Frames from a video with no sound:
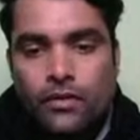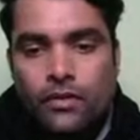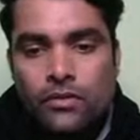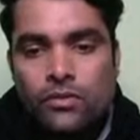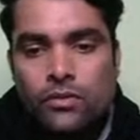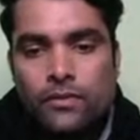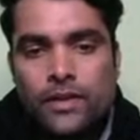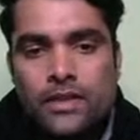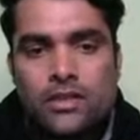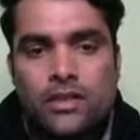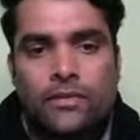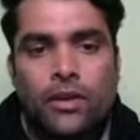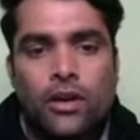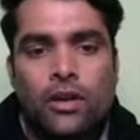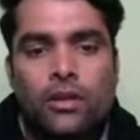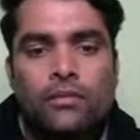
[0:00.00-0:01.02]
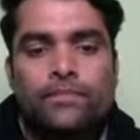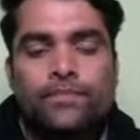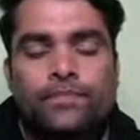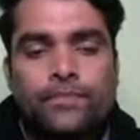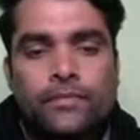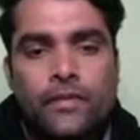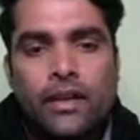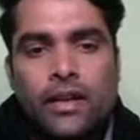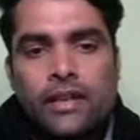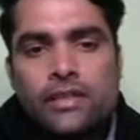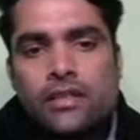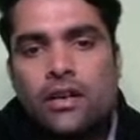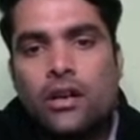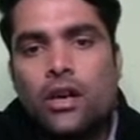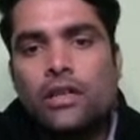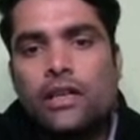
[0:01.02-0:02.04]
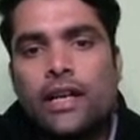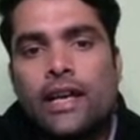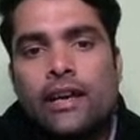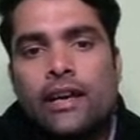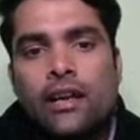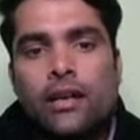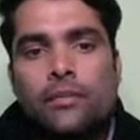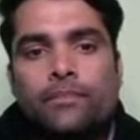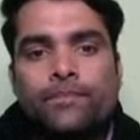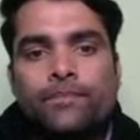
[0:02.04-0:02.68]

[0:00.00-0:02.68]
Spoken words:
So first of all, let's draw the diagram